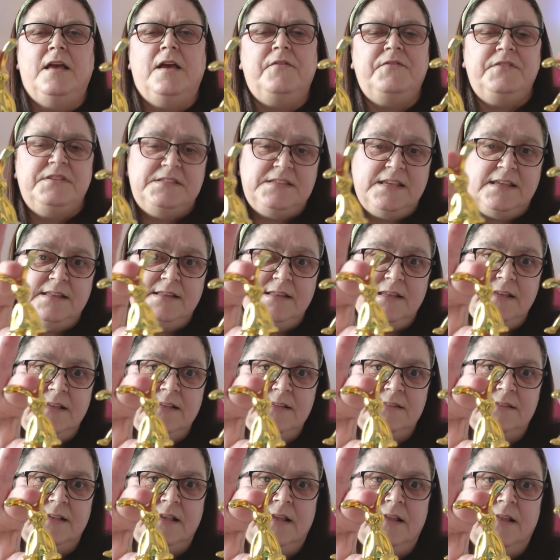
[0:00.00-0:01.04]
Have you seen
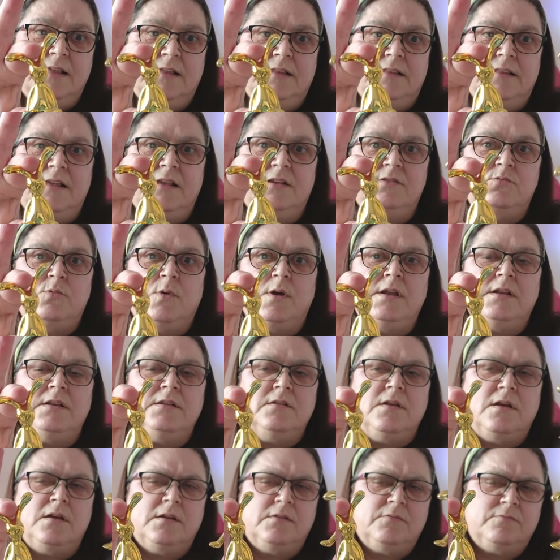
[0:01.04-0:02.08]
these? There's
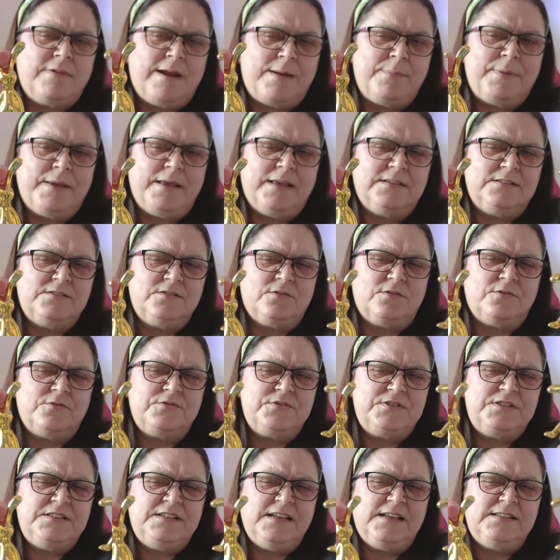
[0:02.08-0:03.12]
one rabbit sort of
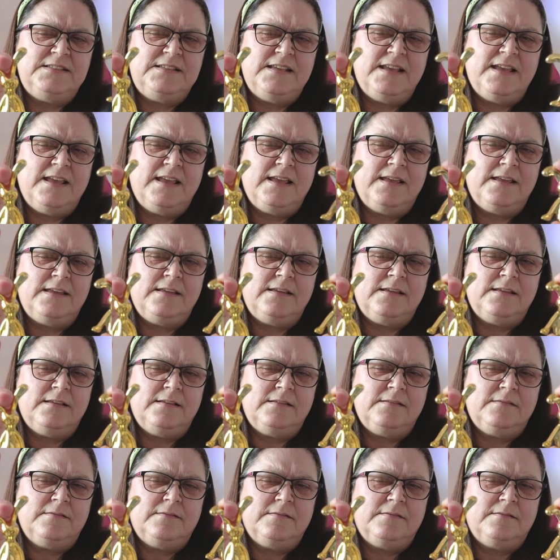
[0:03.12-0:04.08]
sitting,